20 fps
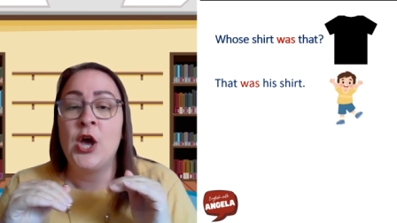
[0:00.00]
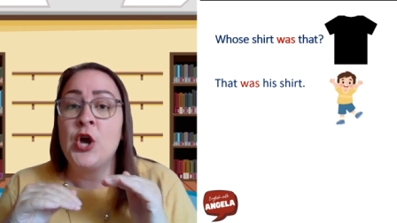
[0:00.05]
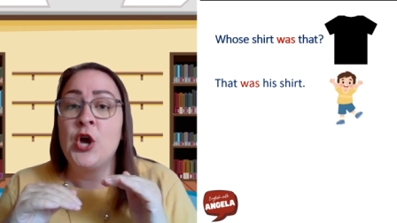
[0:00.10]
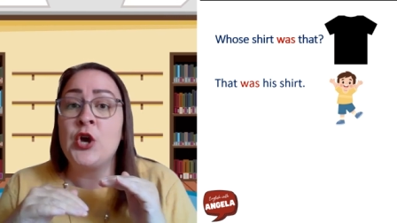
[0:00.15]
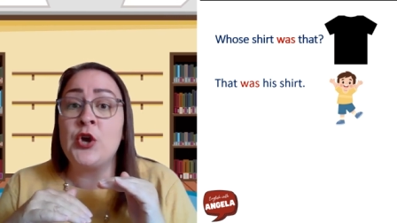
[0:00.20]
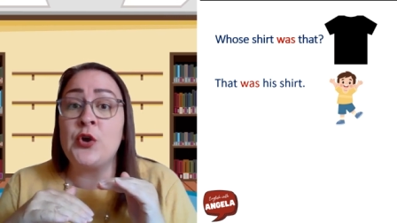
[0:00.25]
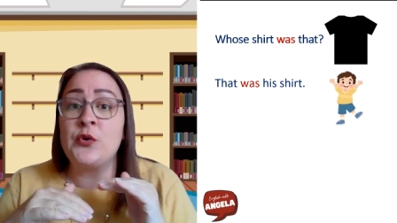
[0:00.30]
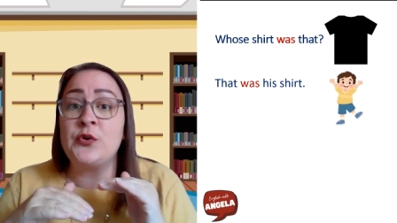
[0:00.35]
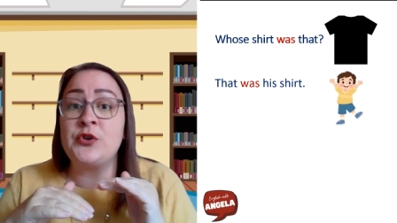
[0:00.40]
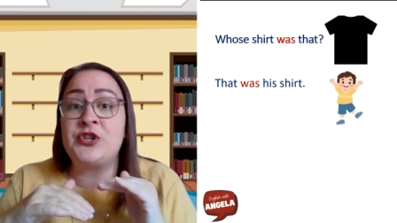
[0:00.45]

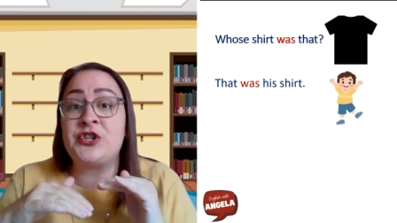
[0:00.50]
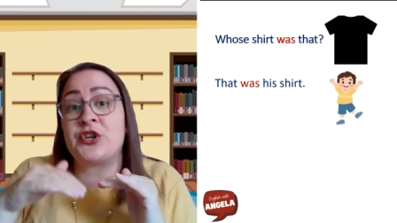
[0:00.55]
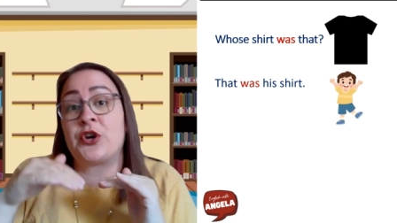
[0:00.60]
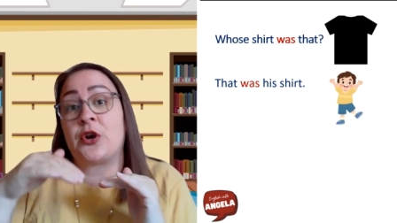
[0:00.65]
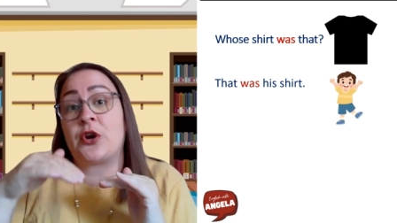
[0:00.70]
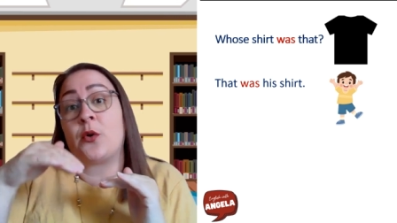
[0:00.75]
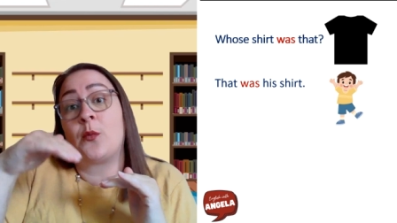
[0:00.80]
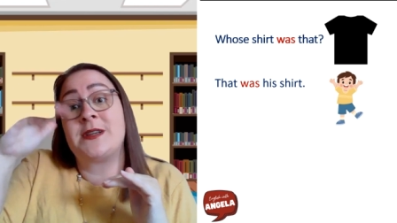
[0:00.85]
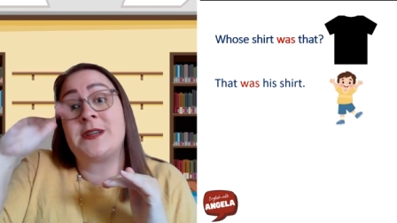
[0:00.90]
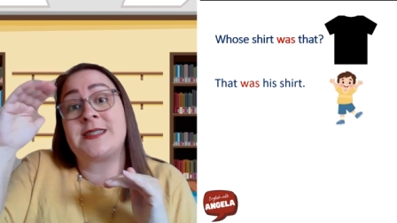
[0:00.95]
Whose
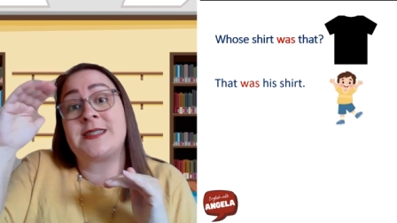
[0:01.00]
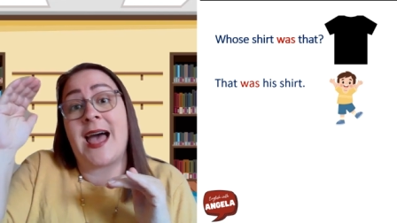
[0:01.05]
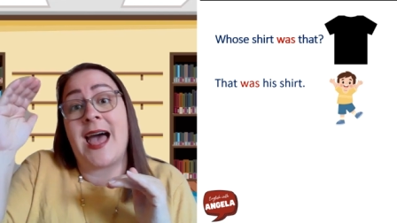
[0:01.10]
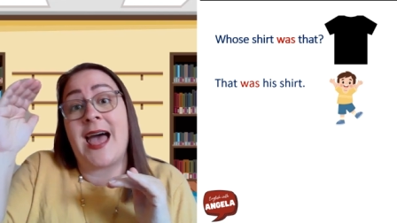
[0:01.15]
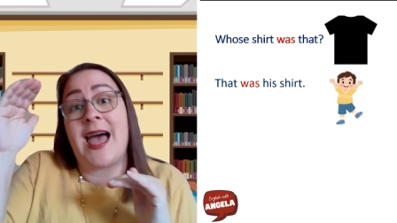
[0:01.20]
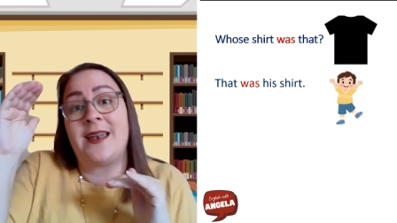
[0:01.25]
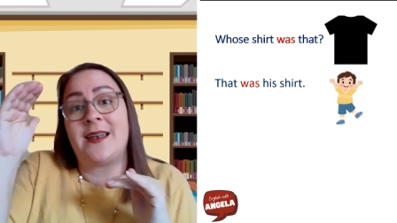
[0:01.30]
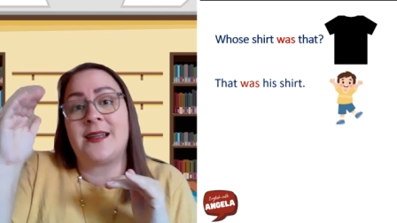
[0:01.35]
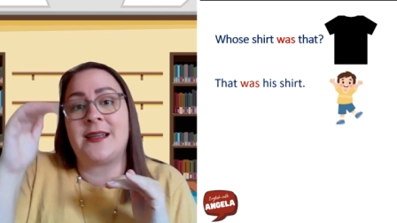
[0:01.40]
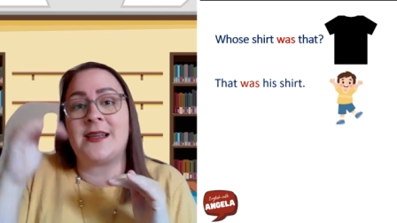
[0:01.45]
shirt was
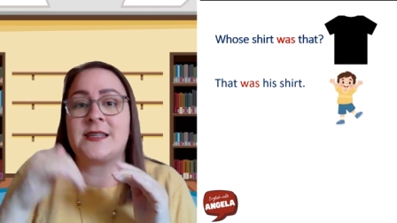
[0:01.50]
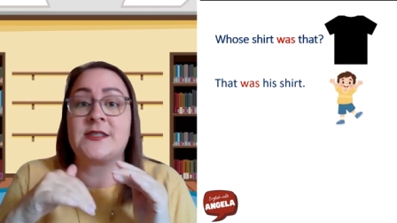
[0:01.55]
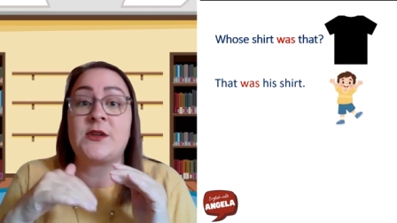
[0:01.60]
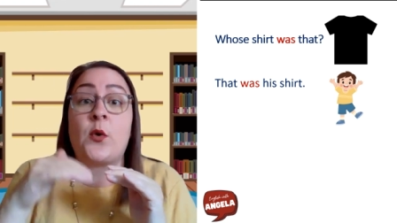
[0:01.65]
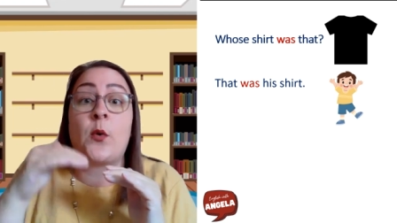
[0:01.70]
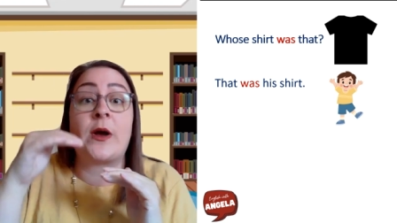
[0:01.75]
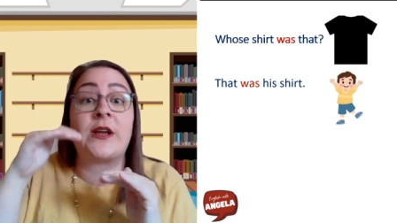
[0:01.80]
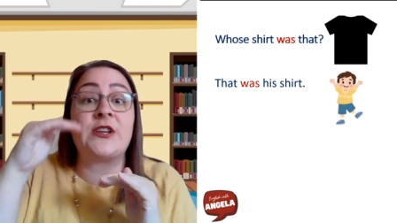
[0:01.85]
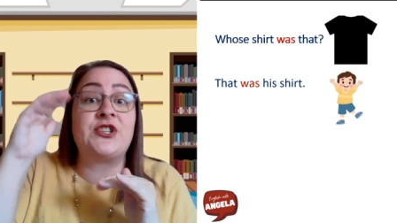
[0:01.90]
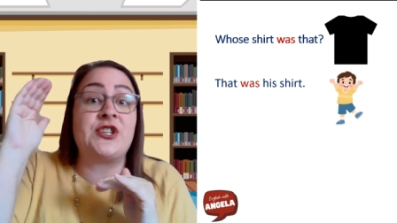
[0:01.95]
that? Because
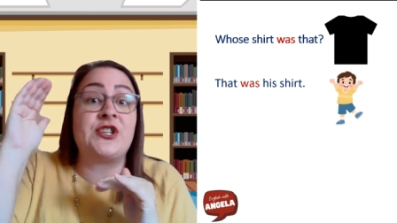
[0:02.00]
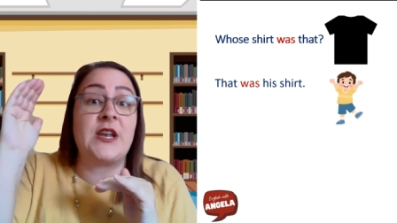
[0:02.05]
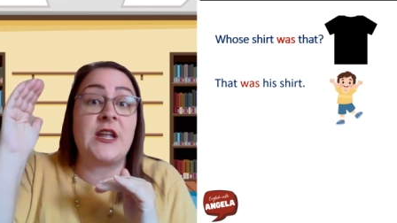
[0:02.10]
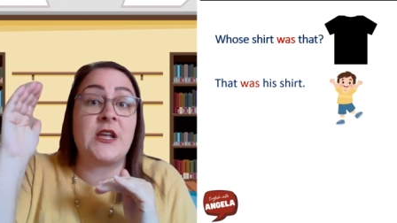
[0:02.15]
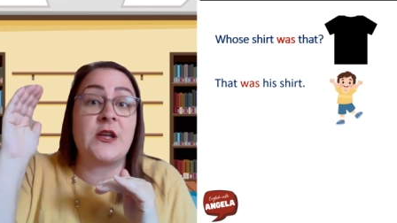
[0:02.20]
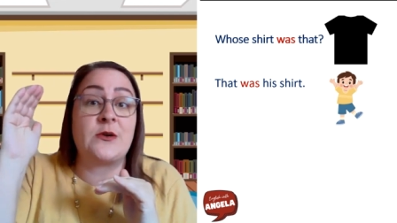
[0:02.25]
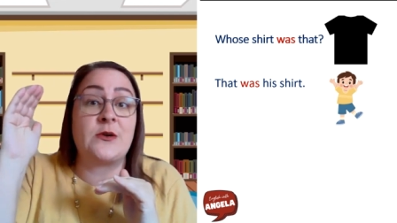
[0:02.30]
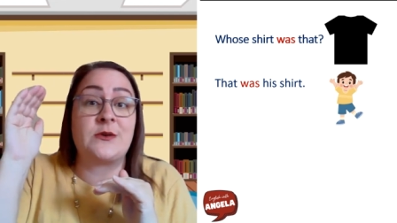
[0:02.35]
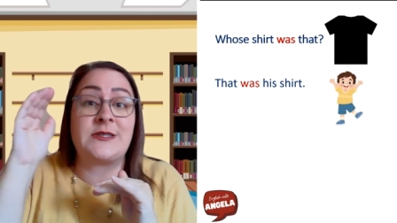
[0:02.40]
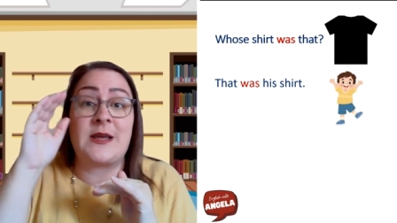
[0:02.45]
question, it
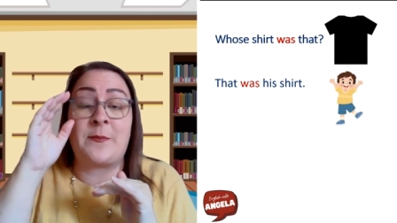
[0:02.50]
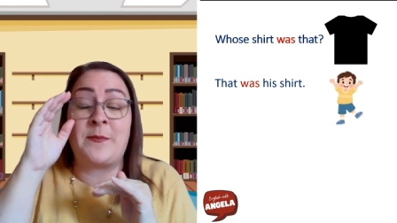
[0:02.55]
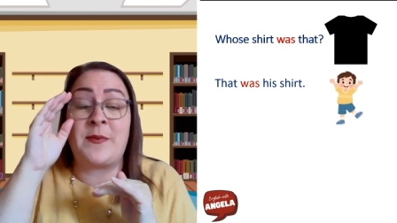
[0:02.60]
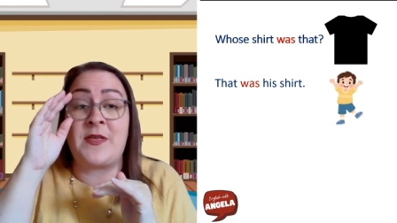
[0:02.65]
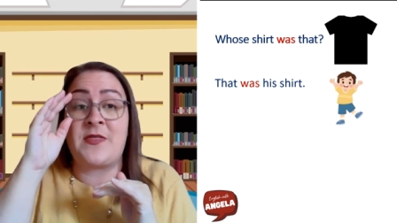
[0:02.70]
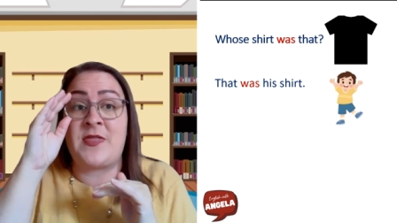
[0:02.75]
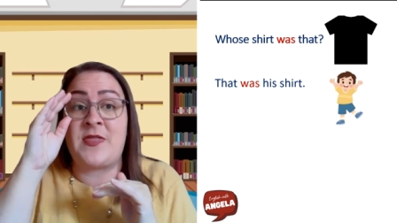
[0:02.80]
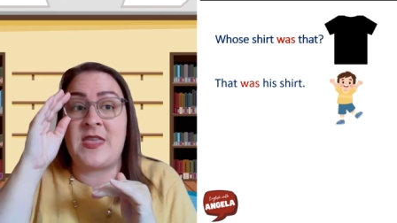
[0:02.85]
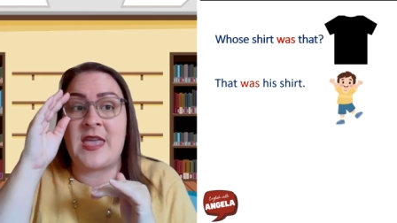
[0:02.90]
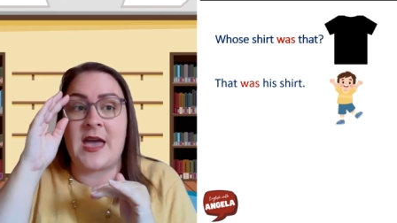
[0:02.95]
goes up
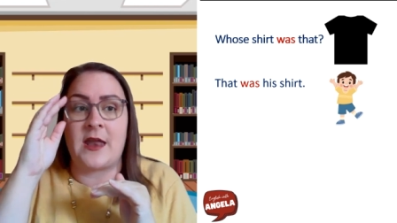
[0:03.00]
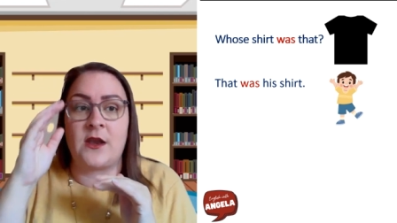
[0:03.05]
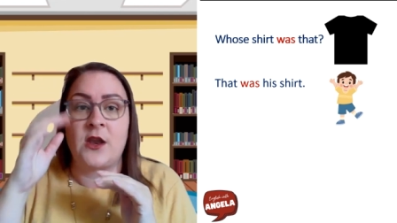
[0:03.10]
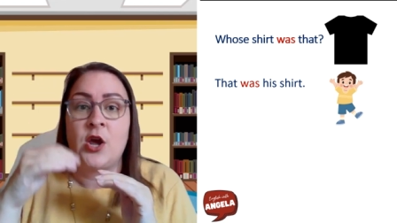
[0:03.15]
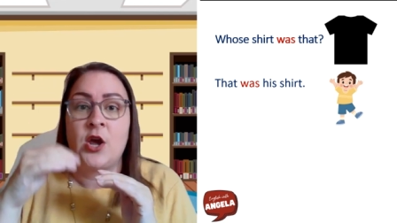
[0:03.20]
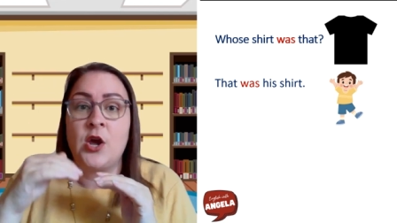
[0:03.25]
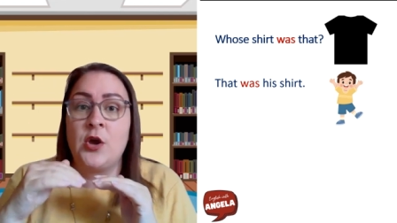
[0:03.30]
at the end.